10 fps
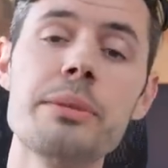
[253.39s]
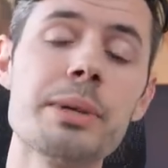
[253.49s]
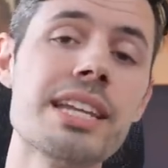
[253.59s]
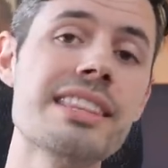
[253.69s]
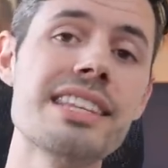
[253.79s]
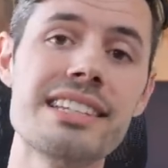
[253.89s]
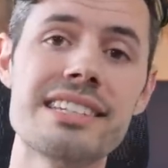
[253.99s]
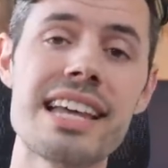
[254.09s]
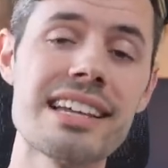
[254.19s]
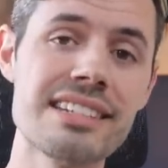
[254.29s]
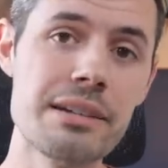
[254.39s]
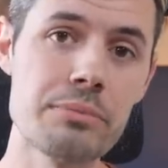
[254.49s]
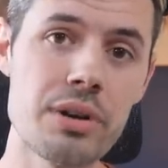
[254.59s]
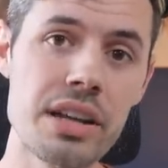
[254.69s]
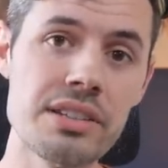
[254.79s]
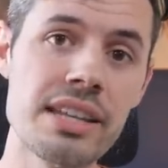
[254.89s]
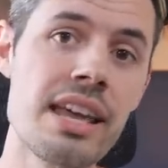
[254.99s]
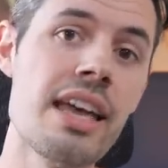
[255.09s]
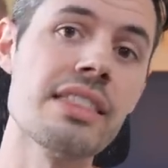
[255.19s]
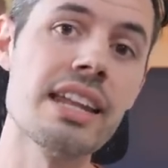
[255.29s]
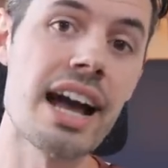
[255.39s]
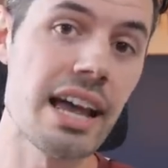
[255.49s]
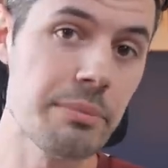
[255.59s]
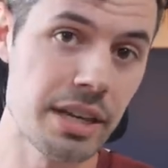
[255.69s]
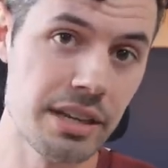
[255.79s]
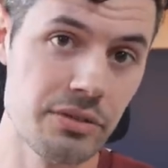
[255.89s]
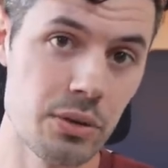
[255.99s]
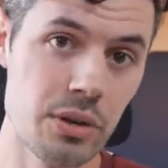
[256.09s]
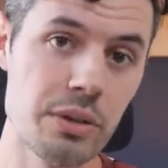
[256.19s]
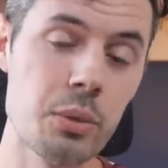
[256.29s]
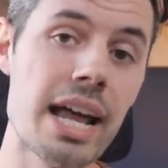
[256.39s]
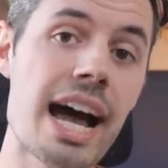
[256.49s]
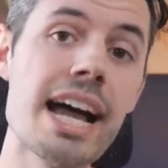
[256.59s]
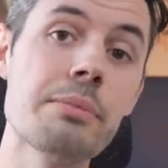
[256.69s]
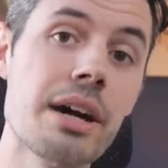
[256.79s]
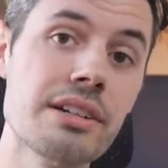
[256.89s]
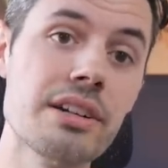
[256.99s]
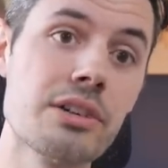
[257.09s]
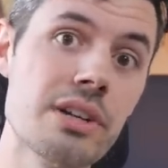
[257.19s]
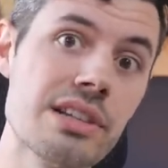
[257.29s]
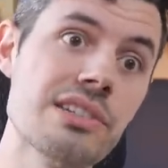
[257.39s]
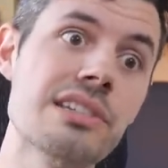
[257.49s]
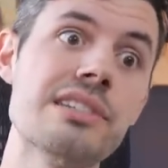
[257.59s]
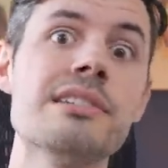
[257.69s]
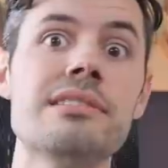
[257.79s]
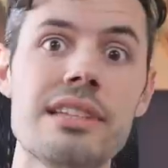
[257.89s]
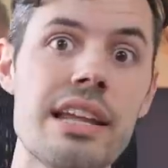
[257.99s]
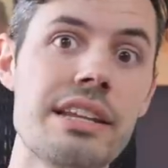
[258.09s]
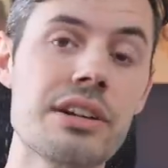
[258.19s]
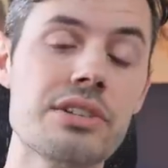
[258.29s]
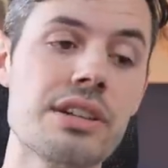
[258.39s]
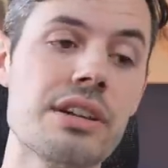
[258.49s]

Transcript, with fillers: I'm gonna get the exact same price that I paid for it when I bought it on Craigslist 10 years